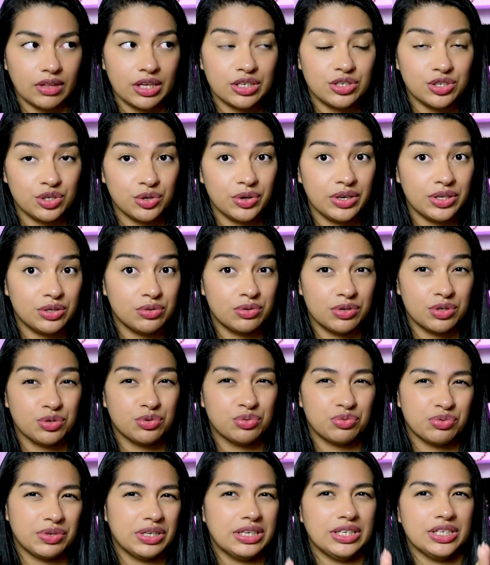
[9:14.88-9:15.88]
so it
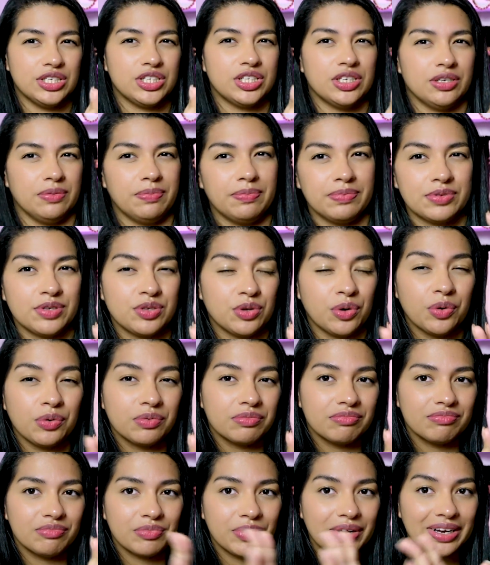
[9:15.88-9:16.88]
was really cheap. So
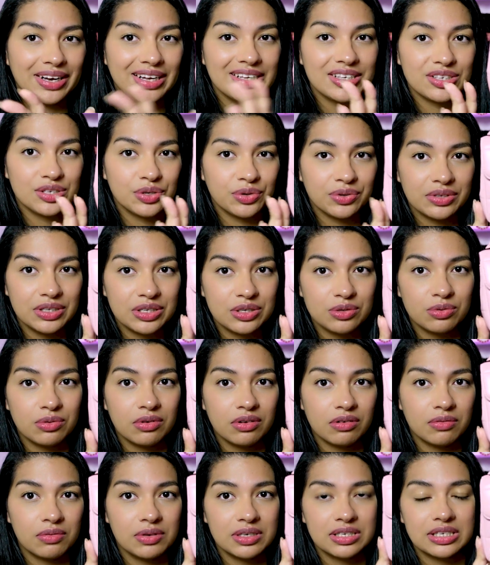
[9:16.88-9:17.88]
when I saw this
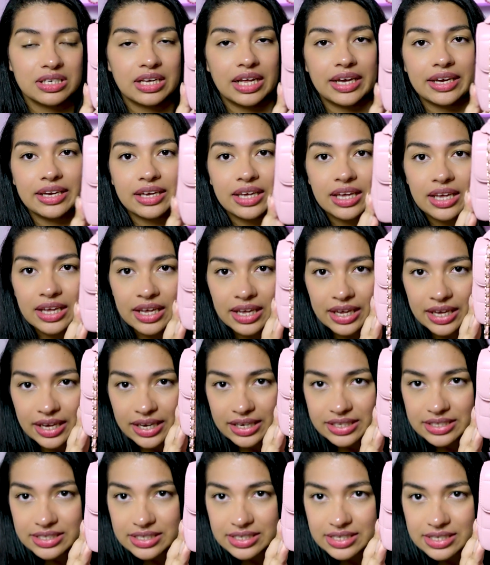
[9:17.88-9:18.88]
one, I was like,
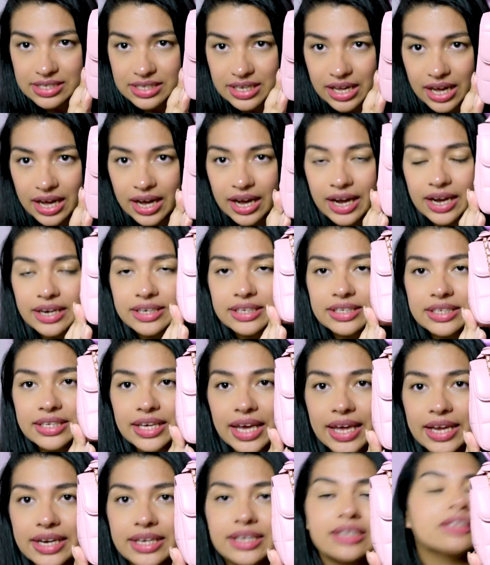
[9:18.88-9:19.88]
it's a sign,
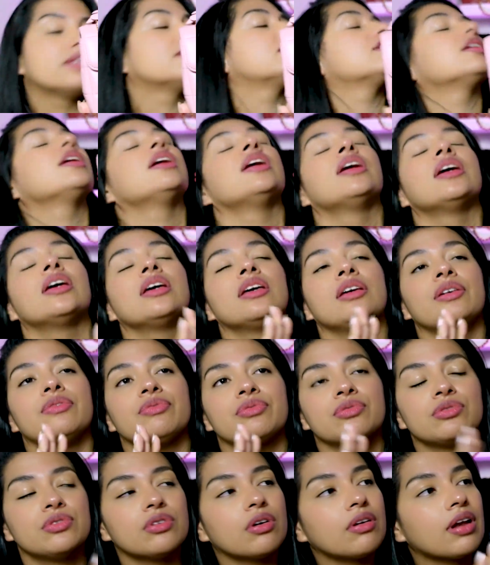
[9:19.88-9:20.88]
get it.
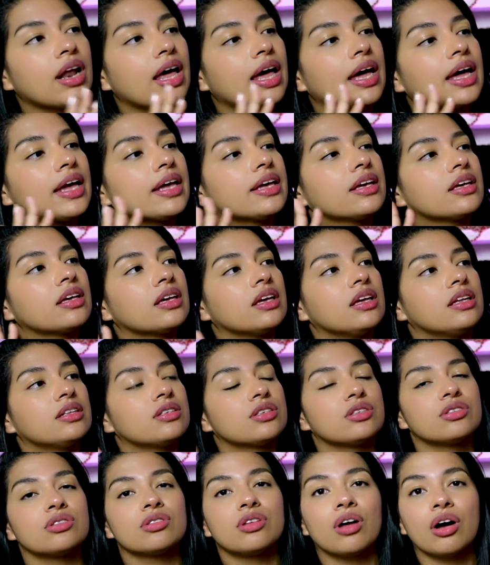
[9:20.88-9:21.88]
If you don't like,
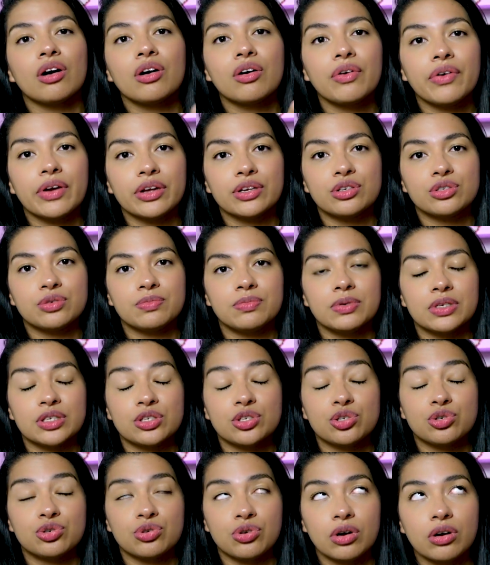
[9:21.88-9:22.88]
it's not going to be a
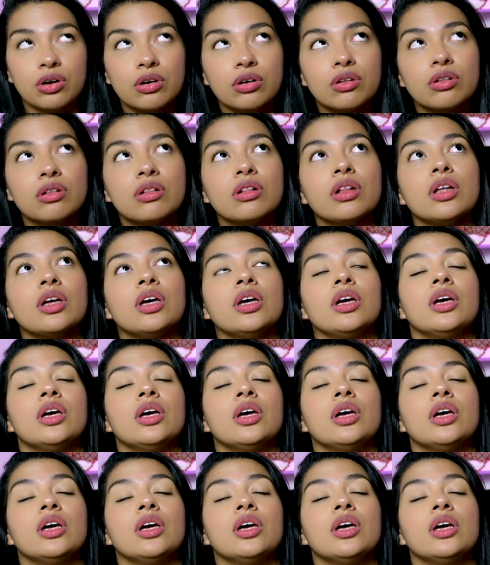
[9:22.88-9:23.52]
struggle